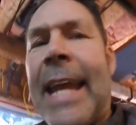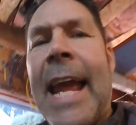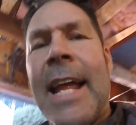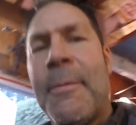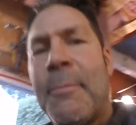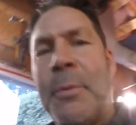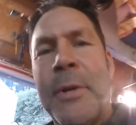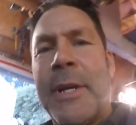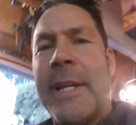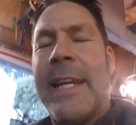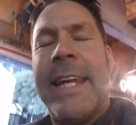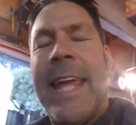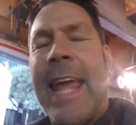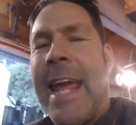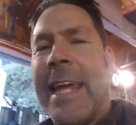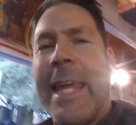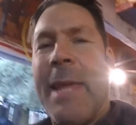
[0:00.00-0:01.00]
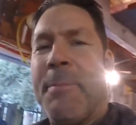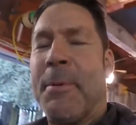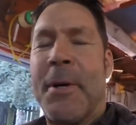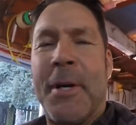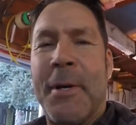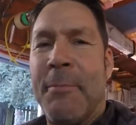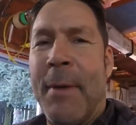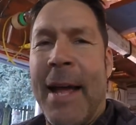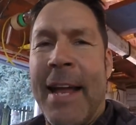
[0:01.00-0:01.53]
yeah. can't put a, you can't keep a
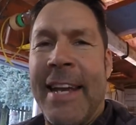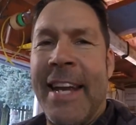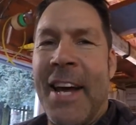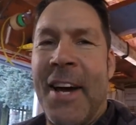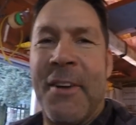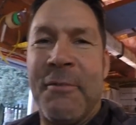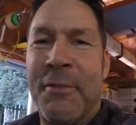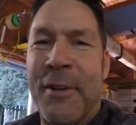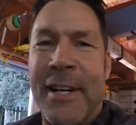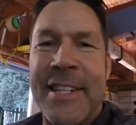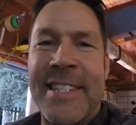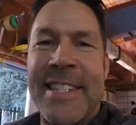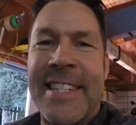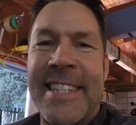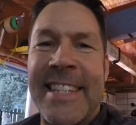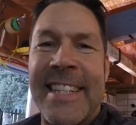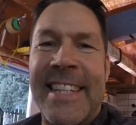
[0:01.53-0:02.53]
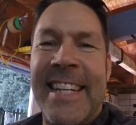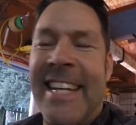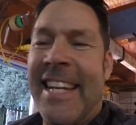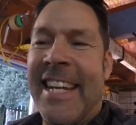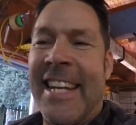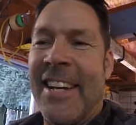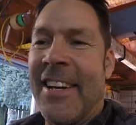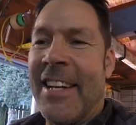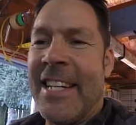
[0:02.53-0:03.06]
good man down, friends. He,
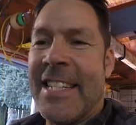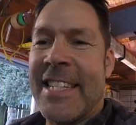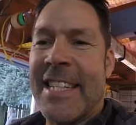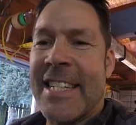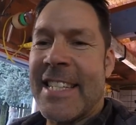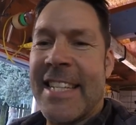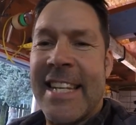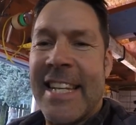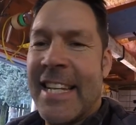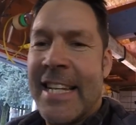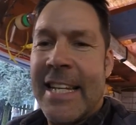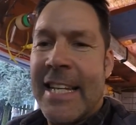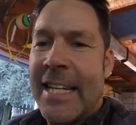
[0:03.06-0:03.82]
you know, he's just.